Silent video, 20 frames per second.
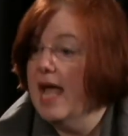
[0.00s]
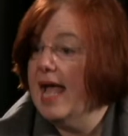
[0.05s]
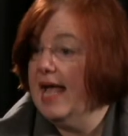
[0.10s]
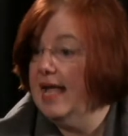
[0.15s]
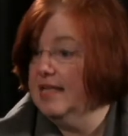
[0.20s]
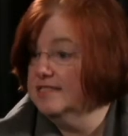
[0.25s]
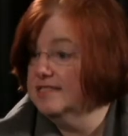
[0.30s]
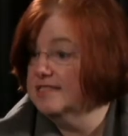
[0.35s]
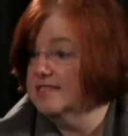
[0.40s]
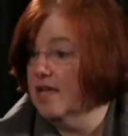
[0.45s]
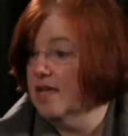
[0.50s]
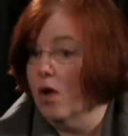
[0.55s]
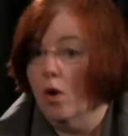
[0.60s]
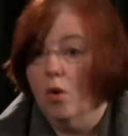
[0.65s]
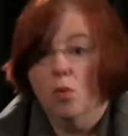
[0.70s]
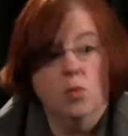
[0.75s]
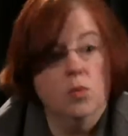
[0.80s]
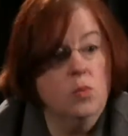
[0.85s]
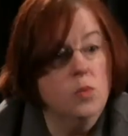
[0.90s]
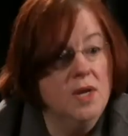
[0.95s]
And
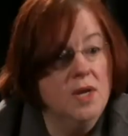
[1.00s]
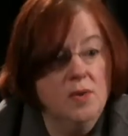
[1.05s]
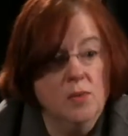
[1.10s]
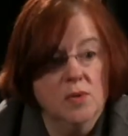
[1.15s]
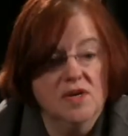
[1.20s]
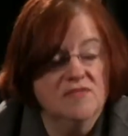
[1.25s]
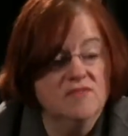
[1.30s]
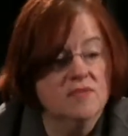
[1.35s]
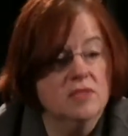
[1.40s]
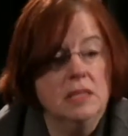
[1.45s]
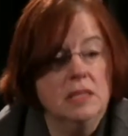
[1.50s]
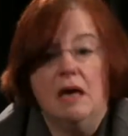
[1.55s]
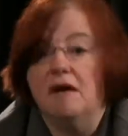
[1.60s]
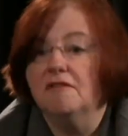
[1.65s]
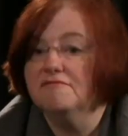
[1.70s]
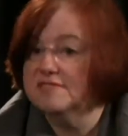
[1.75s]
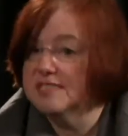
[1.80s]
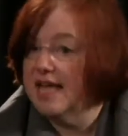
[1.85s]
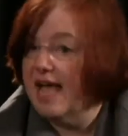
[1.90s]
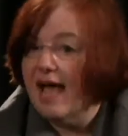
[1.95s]
so we would have
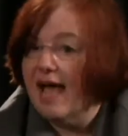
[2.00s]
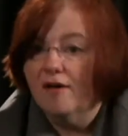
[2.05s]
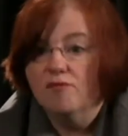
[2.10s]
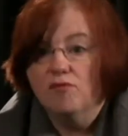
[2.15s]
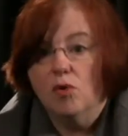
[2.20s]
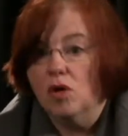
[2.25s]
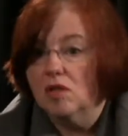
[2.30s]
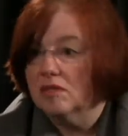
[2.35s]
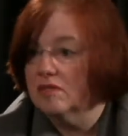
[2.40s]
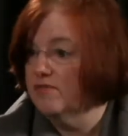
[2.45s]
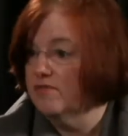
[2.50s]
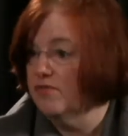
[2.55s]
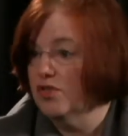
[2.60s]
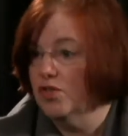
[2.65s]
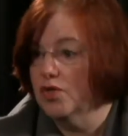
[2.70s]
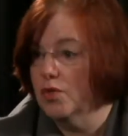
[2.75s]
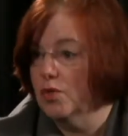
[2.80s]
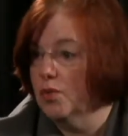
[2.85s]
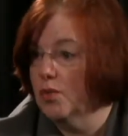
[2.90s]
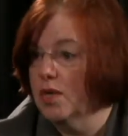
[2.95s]
loved to have all of
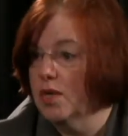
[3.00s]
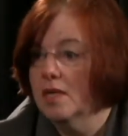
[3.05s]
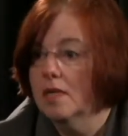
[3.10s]
you